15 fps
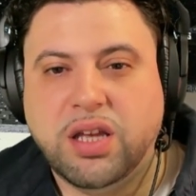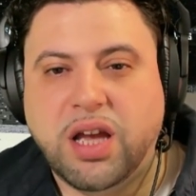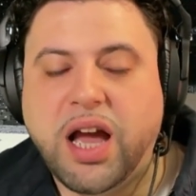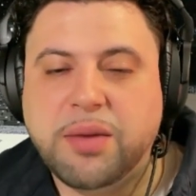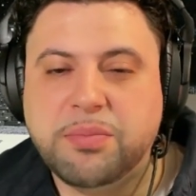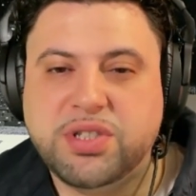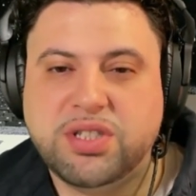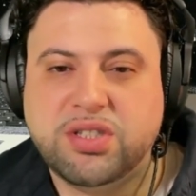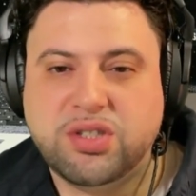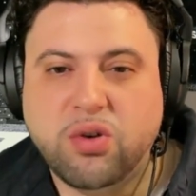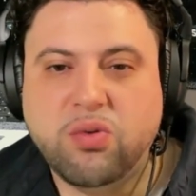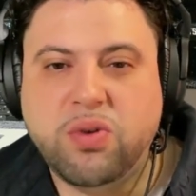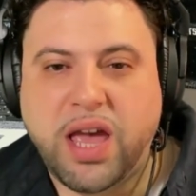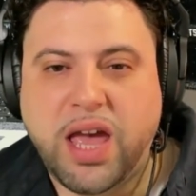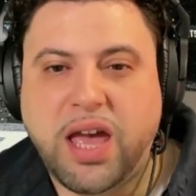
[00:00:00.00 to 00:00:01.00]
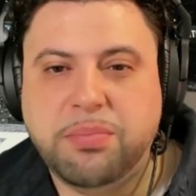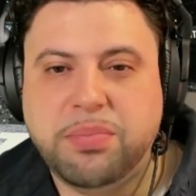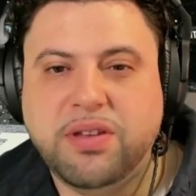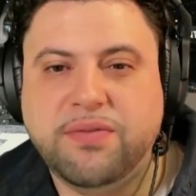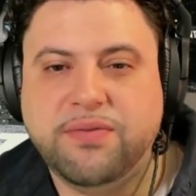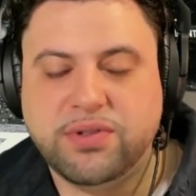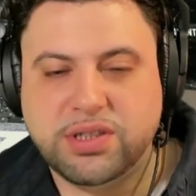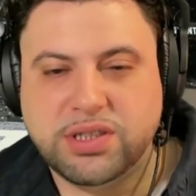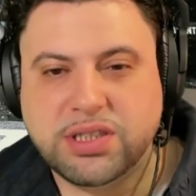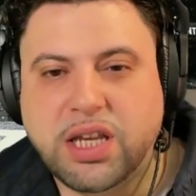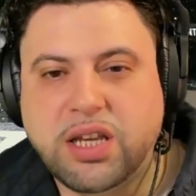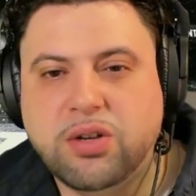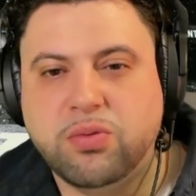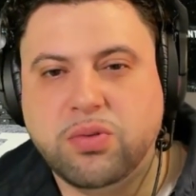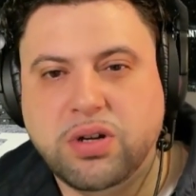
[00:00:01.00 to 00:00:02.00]
I'm so happy for
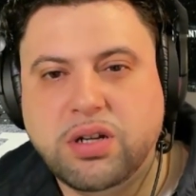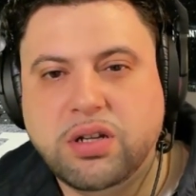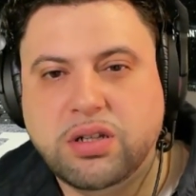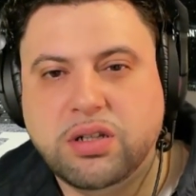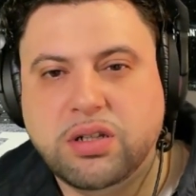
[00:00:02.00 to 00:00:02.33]
Saquon.